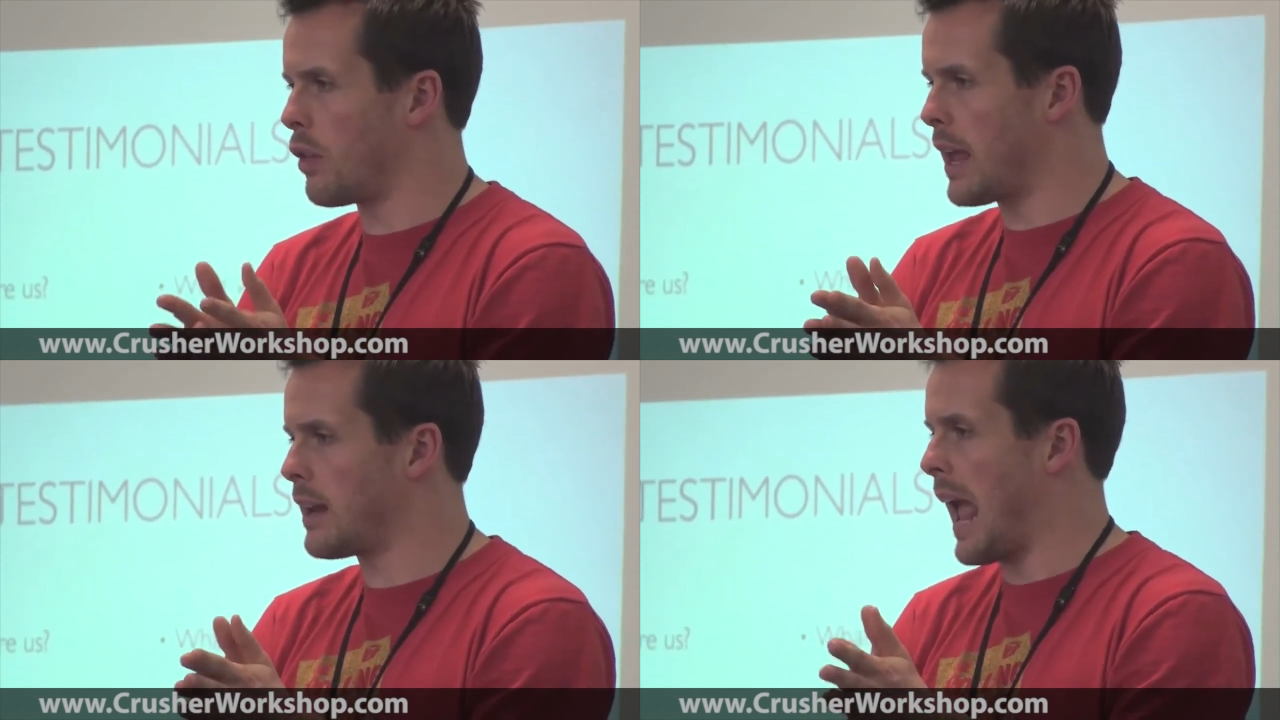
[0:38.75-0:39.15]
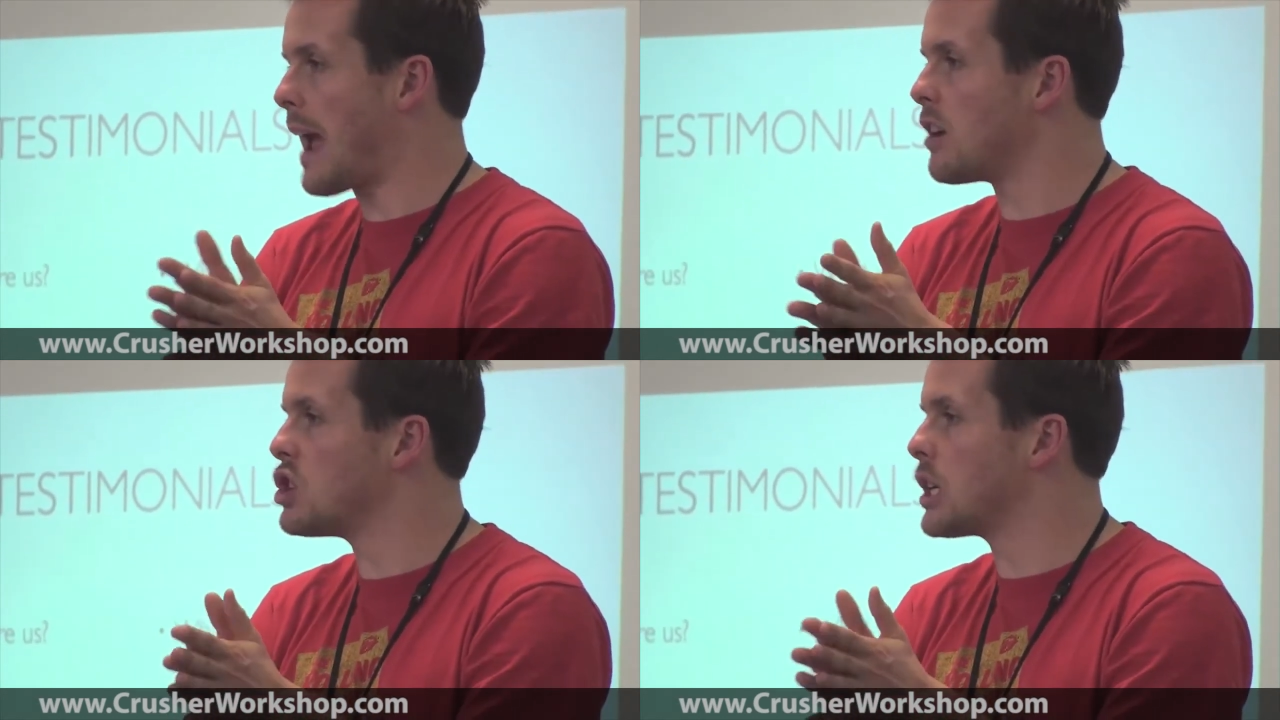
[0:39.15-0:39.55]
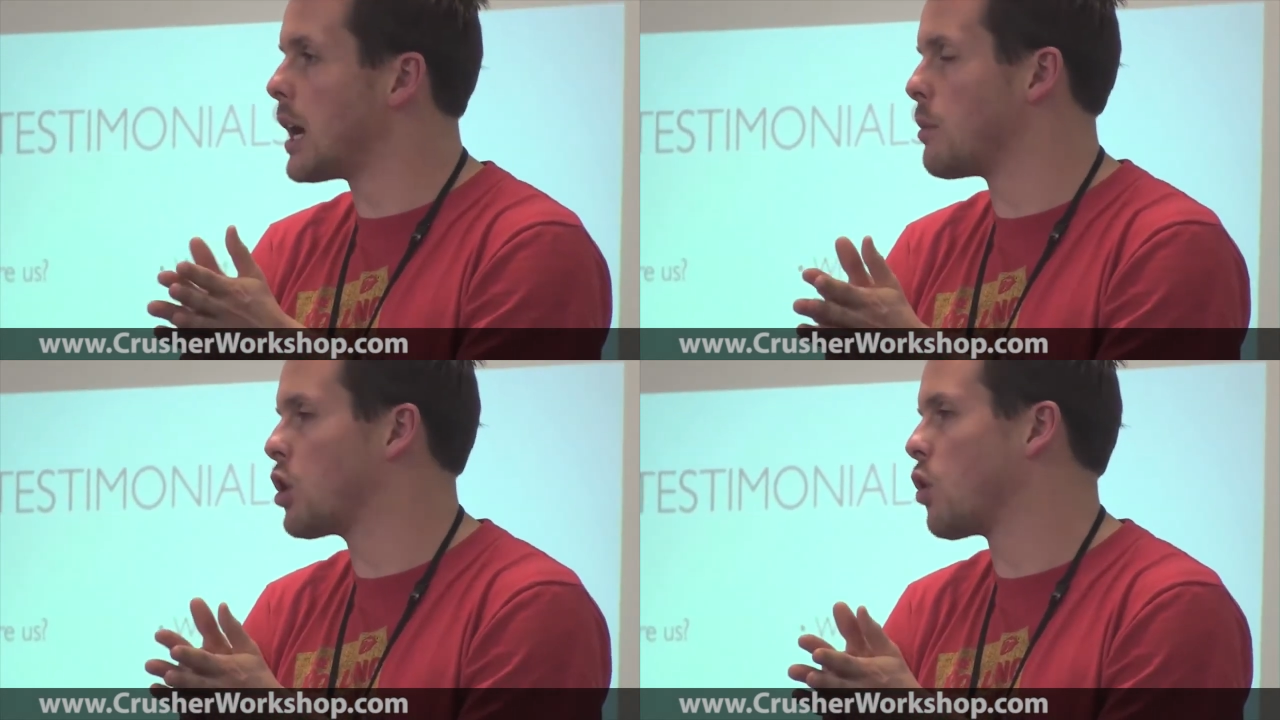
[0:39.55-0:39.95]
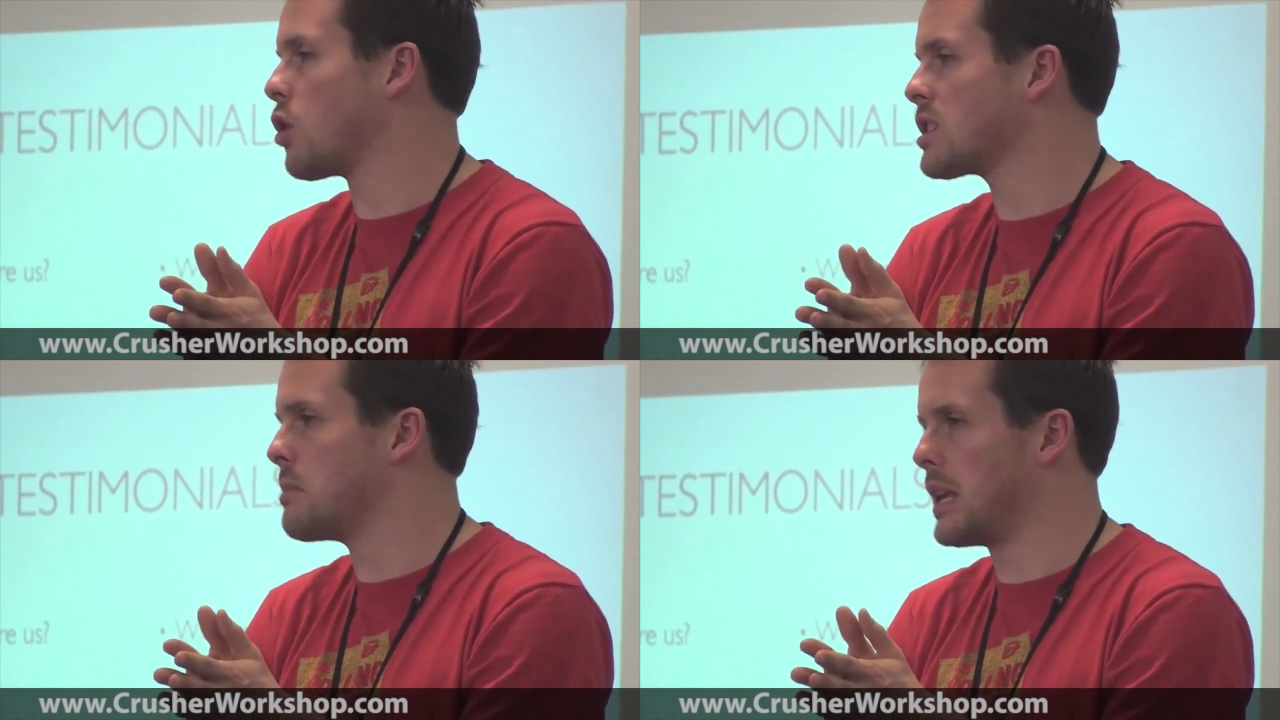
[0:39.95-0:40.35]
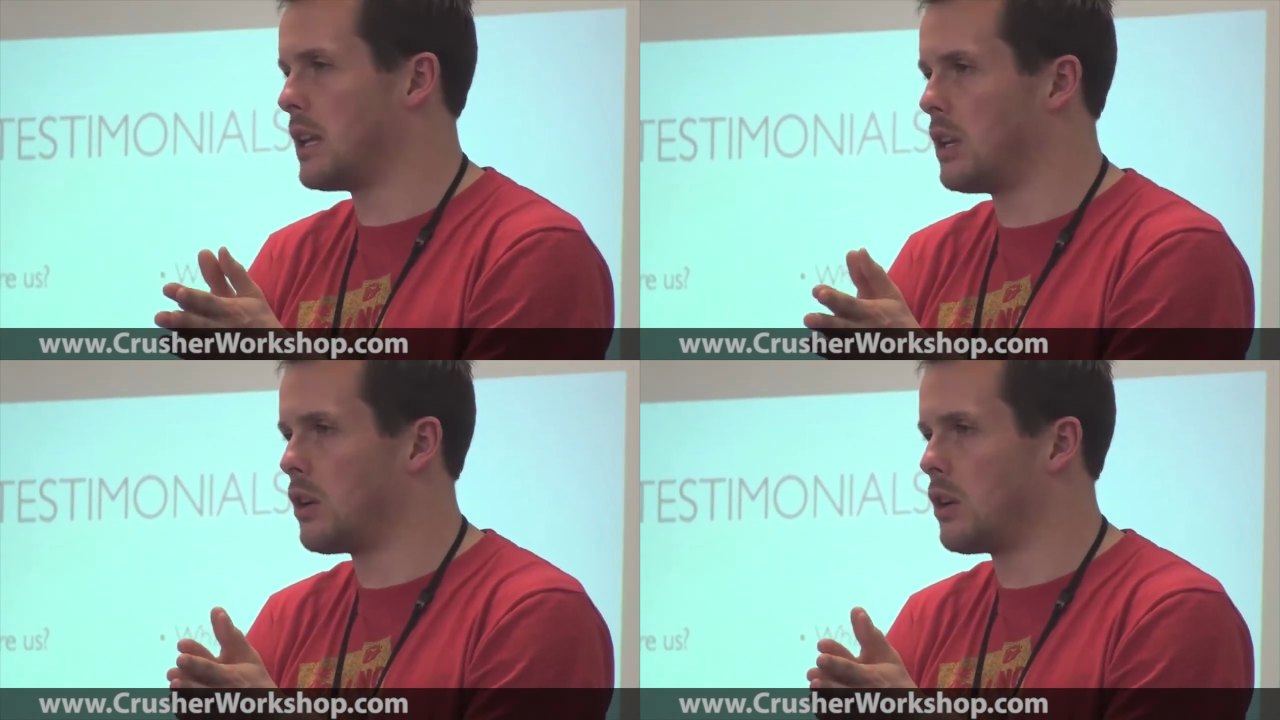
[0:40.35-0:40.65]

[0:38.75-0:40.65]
Then how did you come across me?